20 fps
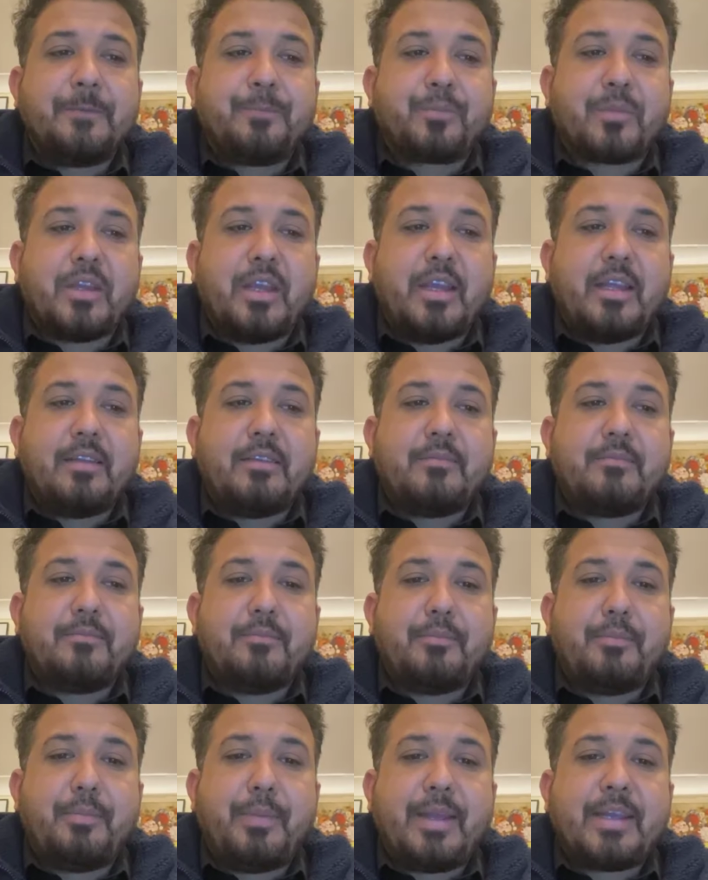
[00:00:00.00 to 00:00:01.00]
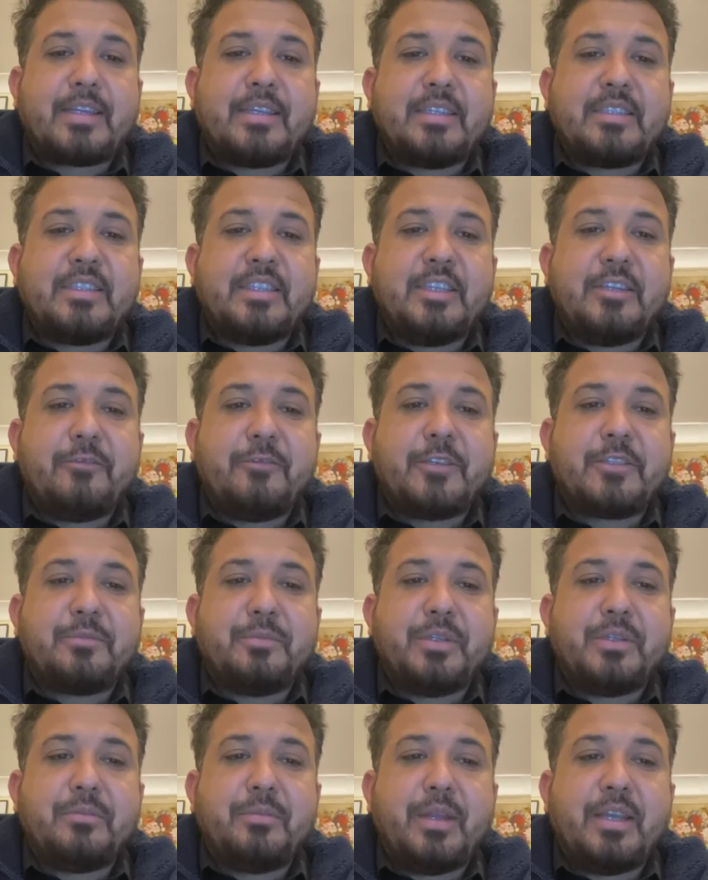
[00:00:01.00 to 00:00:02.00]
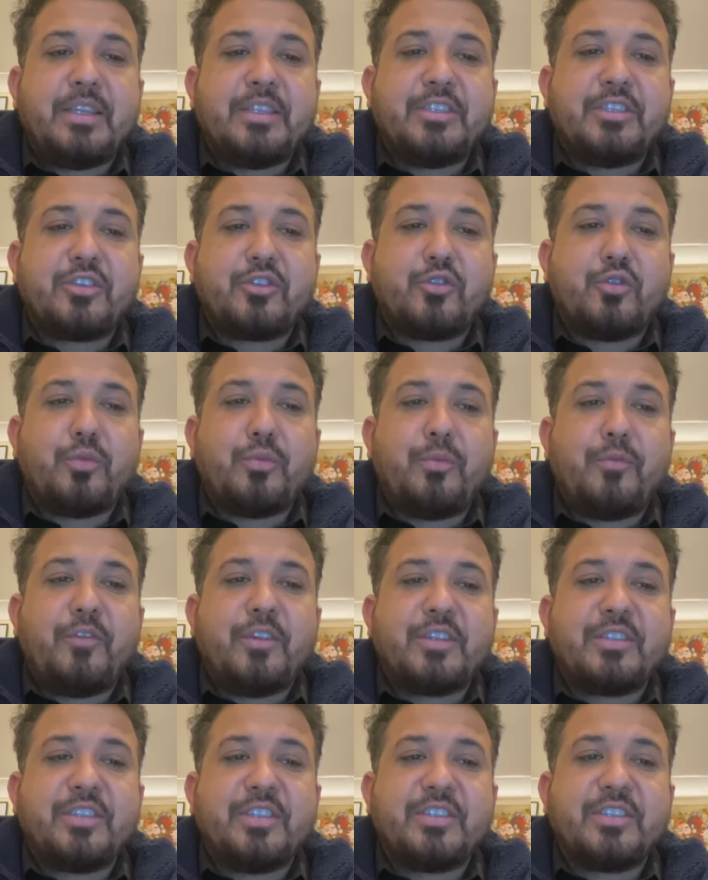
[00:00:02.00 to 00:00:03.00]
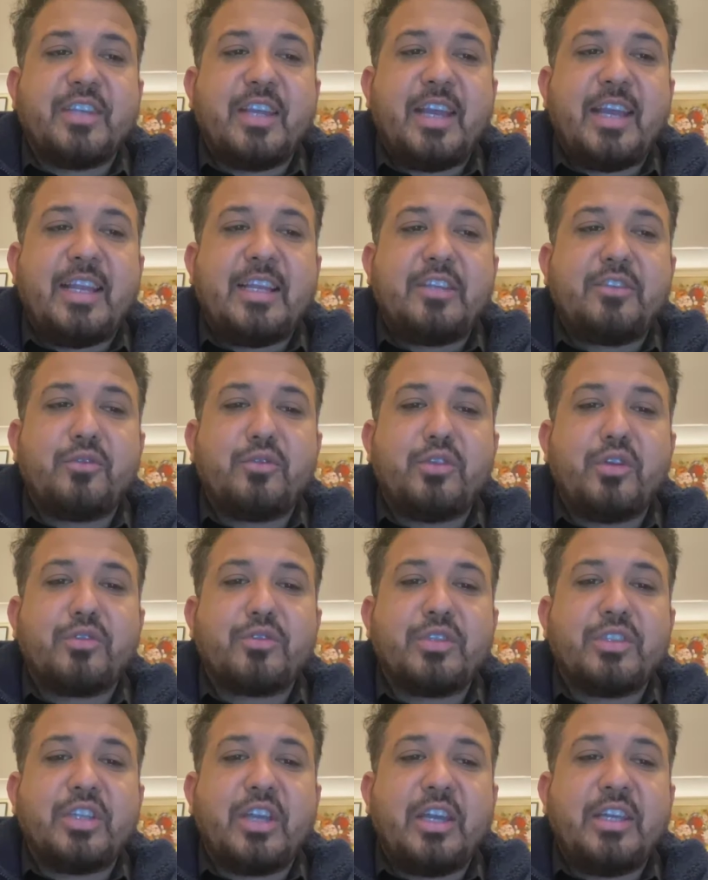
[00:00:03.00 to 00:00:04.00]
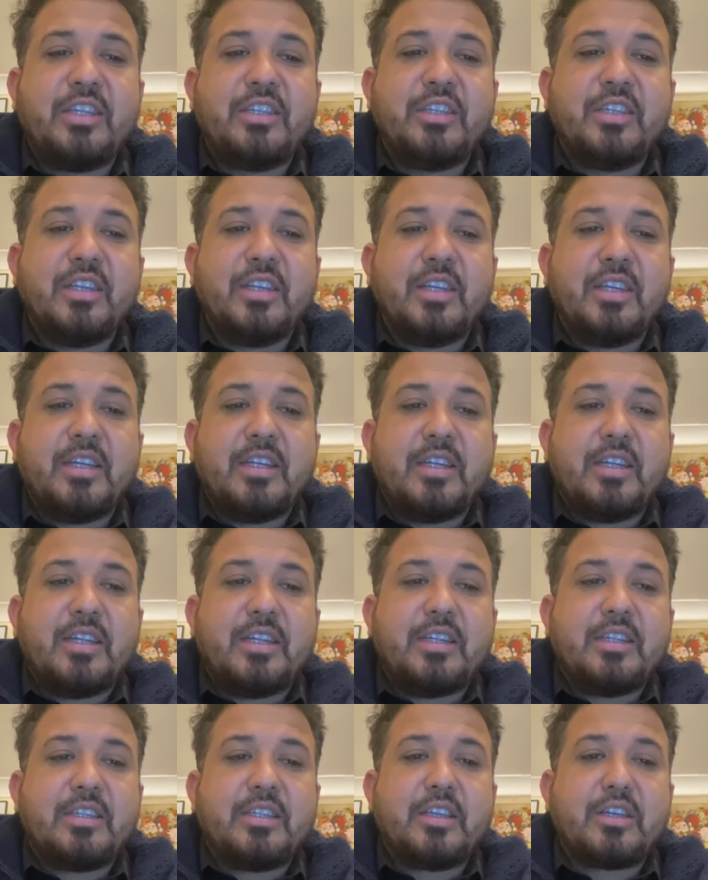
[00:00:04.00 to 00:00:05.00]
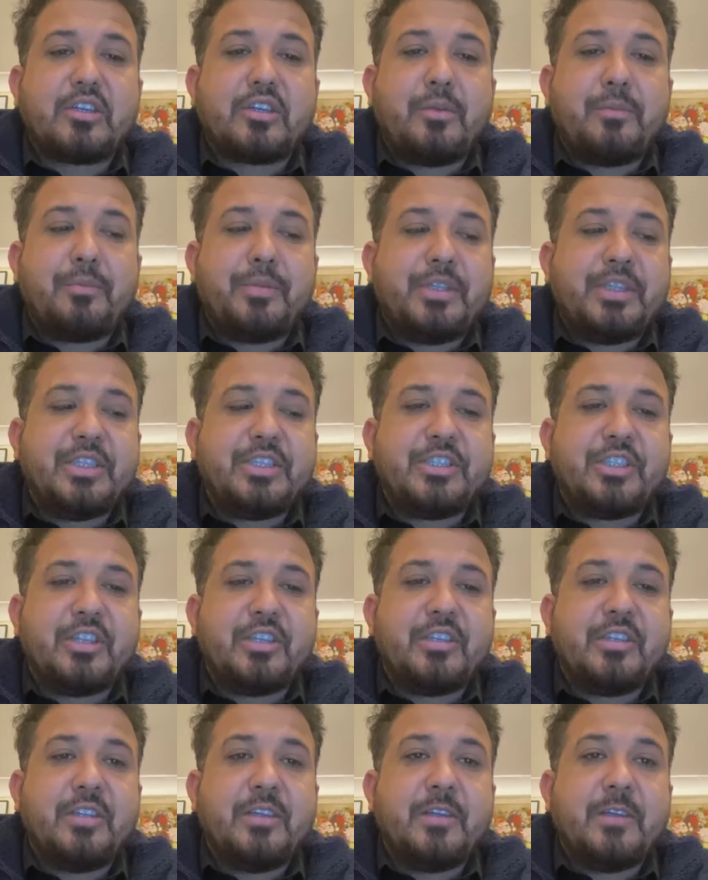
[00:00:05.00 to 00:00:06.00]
and Beckett Investment Manager Group versus Hell 2009, and the Competition